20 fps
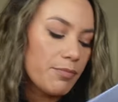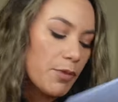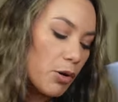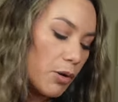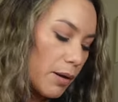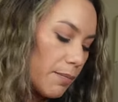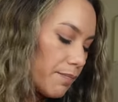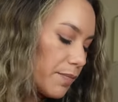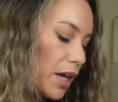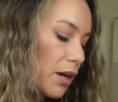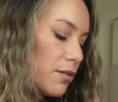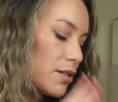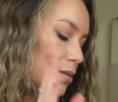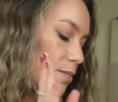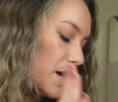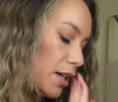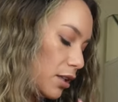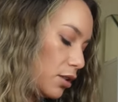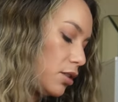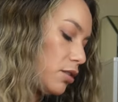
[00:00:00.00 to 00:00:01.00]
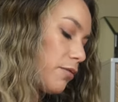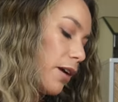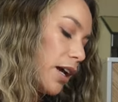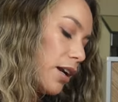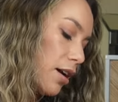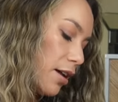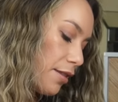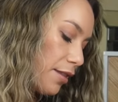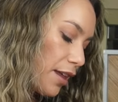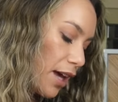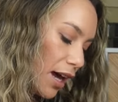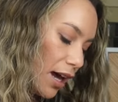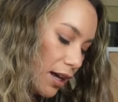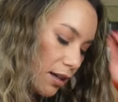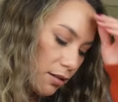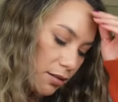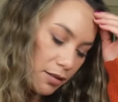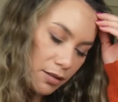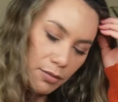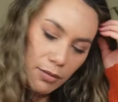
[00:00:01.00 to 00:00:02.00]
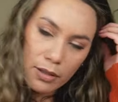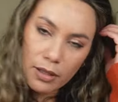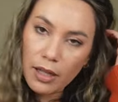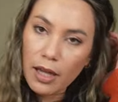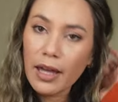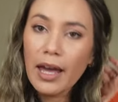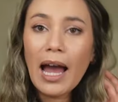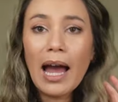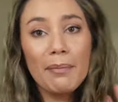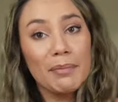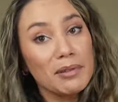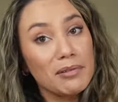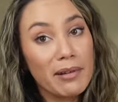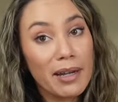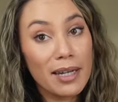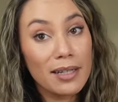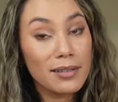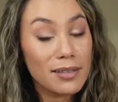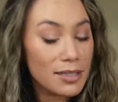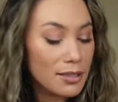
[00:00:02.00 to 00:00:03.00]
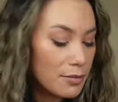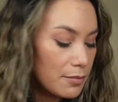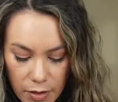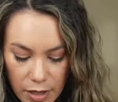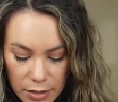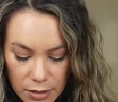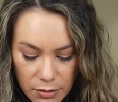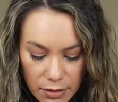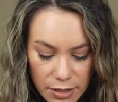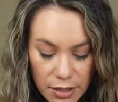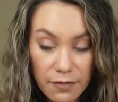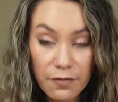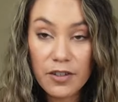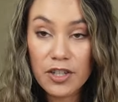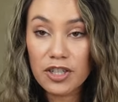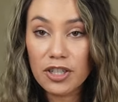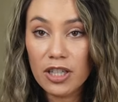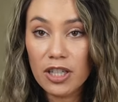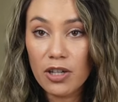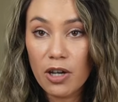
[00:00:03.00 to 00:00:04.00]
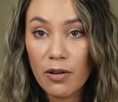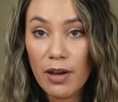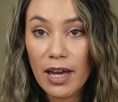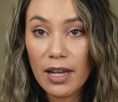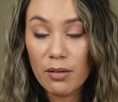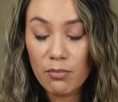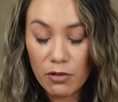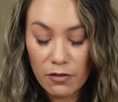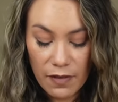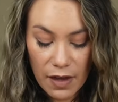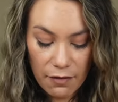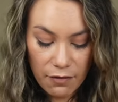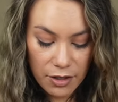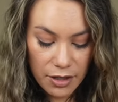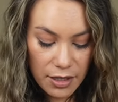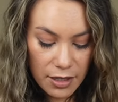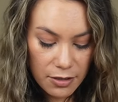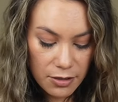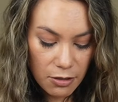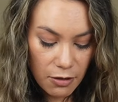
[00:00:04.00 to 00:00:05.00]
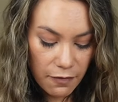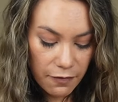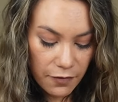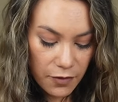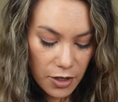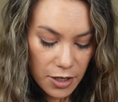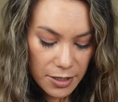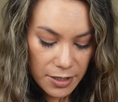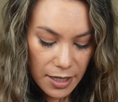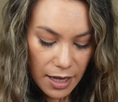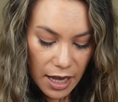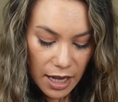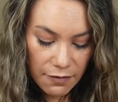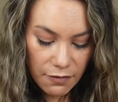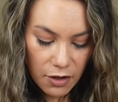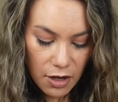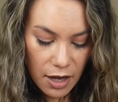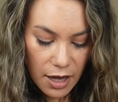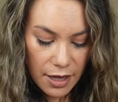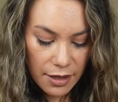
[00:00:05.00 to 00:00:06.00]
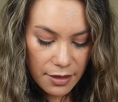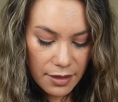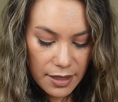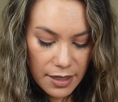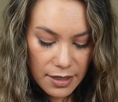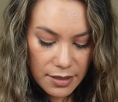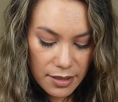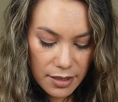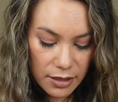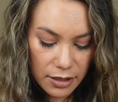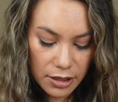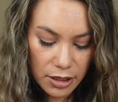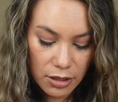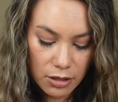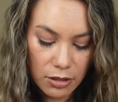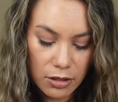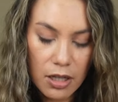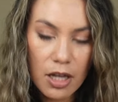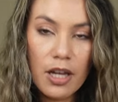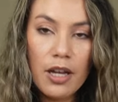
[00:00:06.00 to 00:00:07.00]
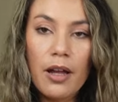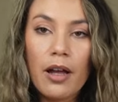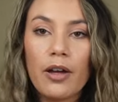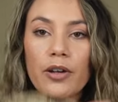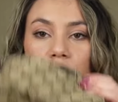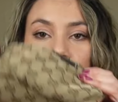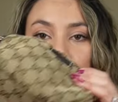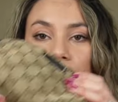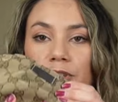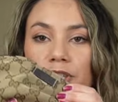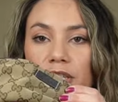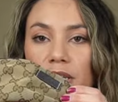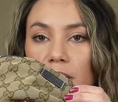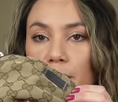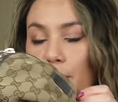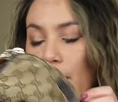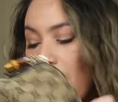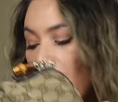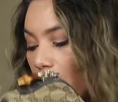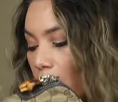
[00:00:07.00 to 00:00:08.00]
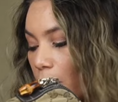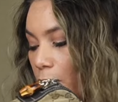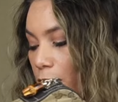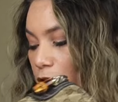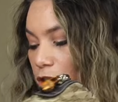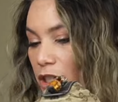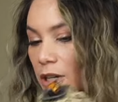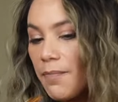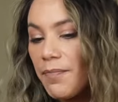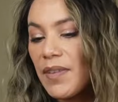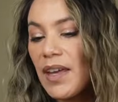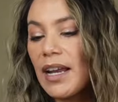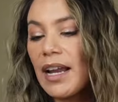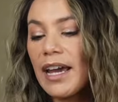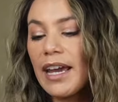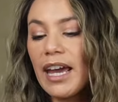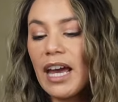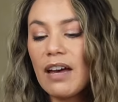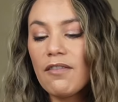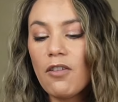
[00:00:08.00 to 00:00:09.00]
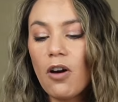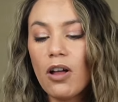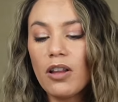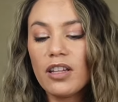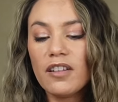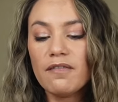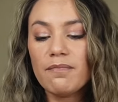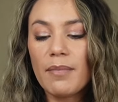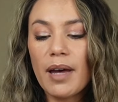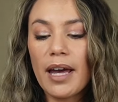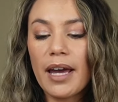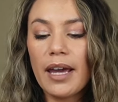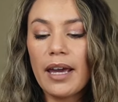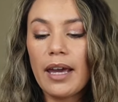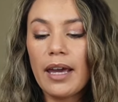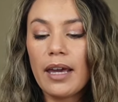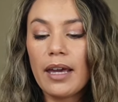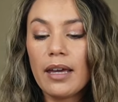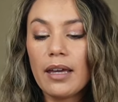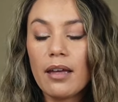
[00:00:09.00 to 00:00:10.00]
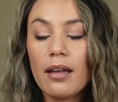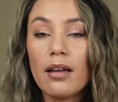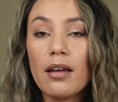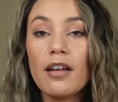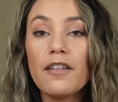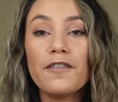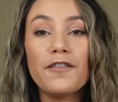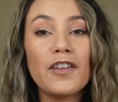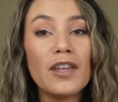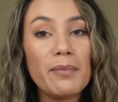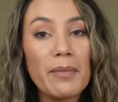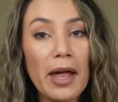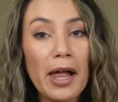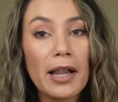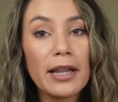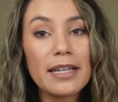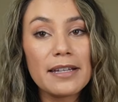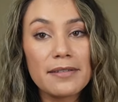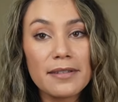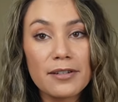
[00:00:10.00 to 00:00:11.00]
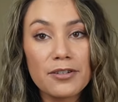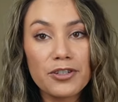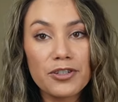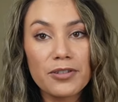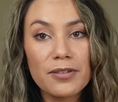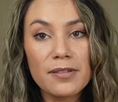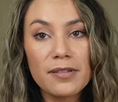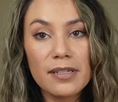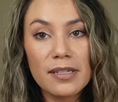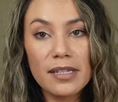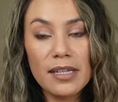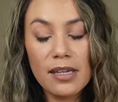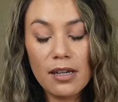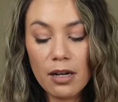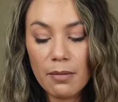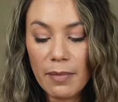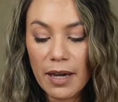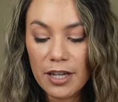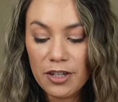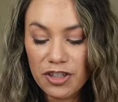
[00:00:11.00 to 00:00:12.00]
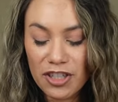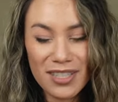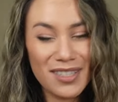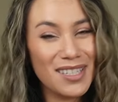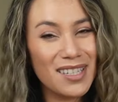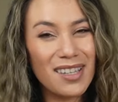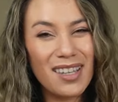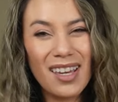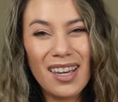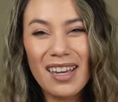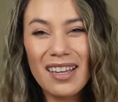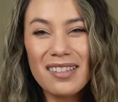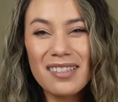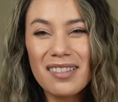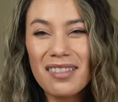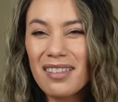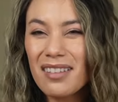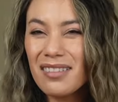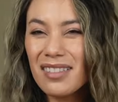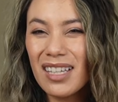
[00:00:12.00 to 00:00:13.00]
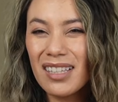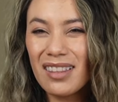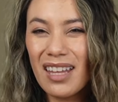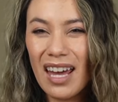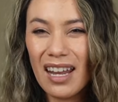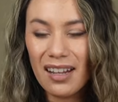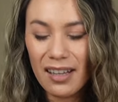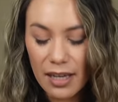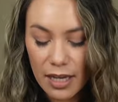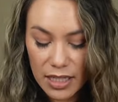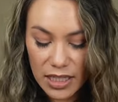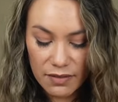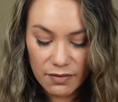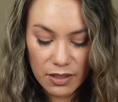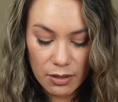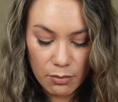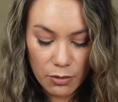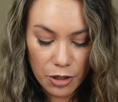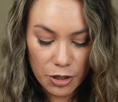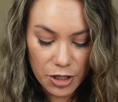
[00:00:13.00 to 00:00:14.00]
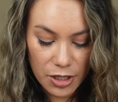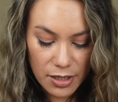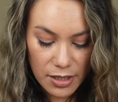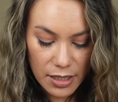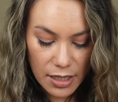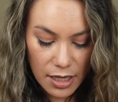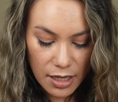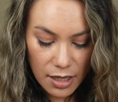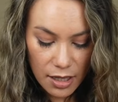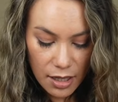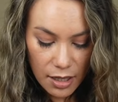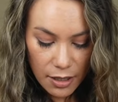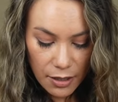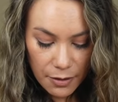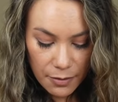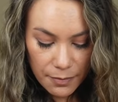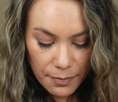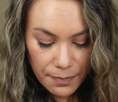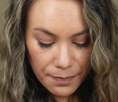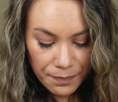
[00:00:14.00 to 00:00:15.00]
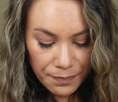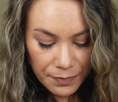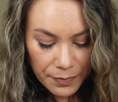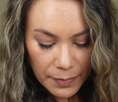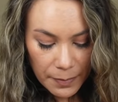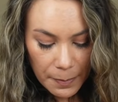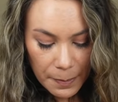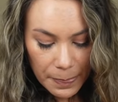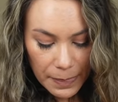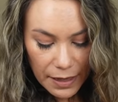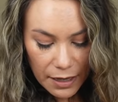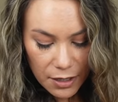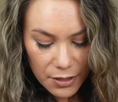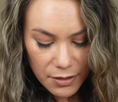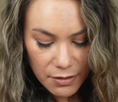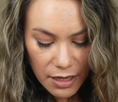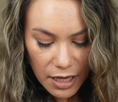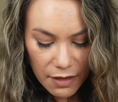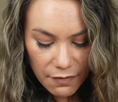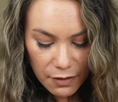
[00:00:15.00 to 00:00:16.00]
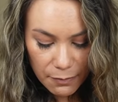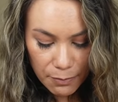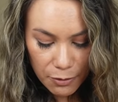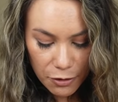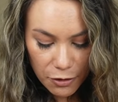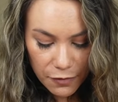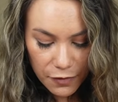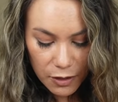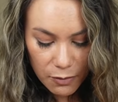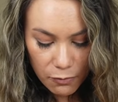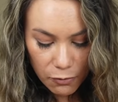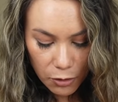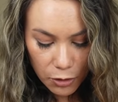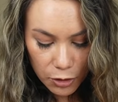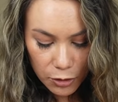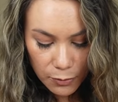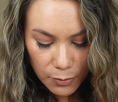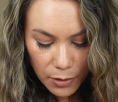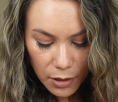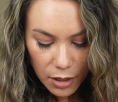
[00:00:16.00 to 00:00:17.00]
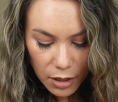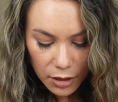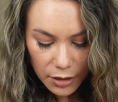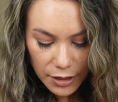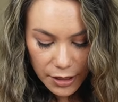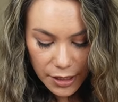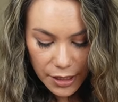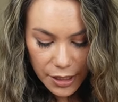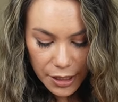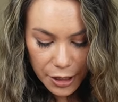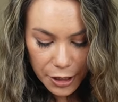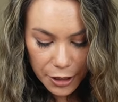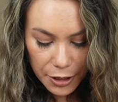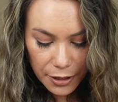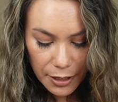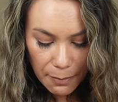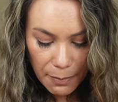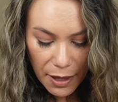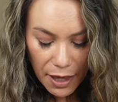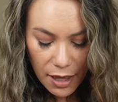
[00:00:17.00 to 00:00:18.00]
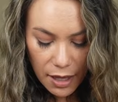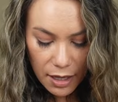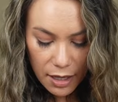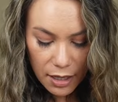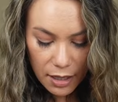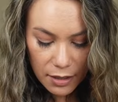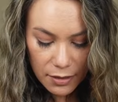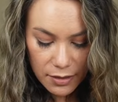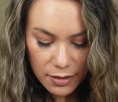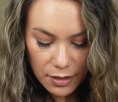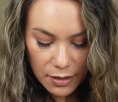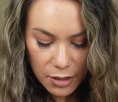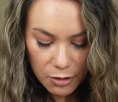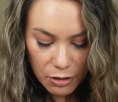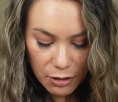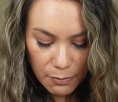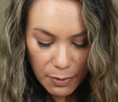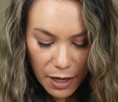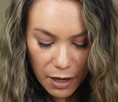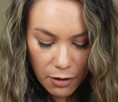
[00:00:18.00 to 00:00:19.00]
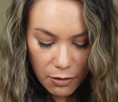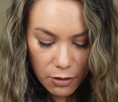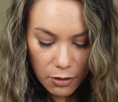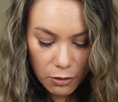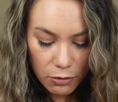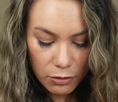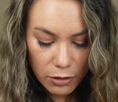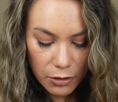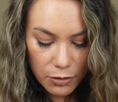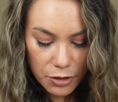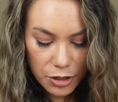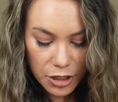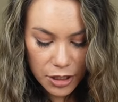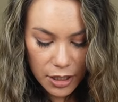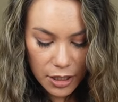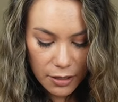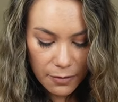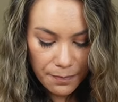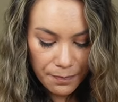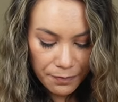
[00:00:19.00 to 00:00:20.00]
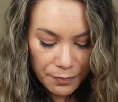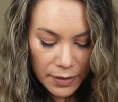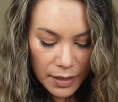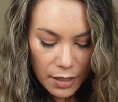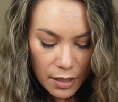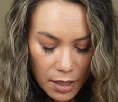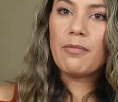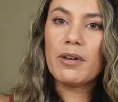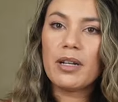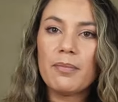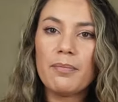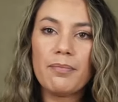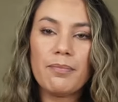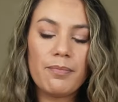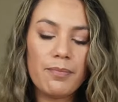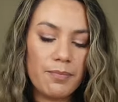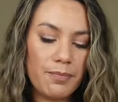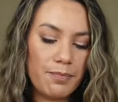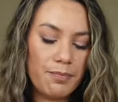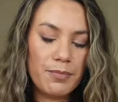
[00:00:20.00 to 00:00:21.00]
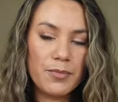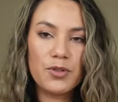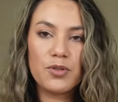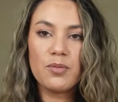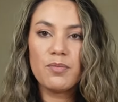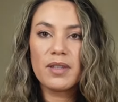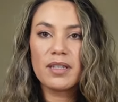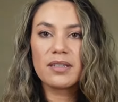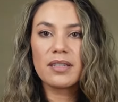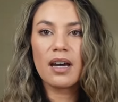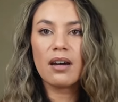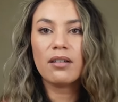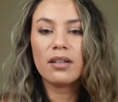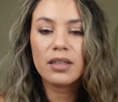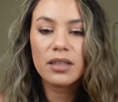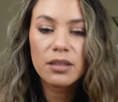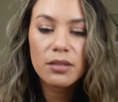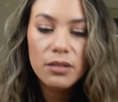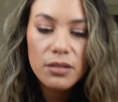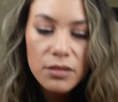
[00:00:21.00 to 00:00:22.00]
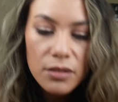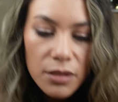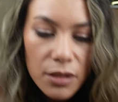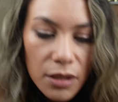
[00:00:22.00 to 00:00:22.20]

Okay, that was my little rant on that. Happy rant. Okay, so let's officially go ahead and move everything. So first I've got this little Gucci pouch that I have all of my female essentials in here, my just in case, things like that in case of an emergency. I also have a perfume roller ball in here, a pen, sunscreen powder, lotion. I want to zoom this out a little.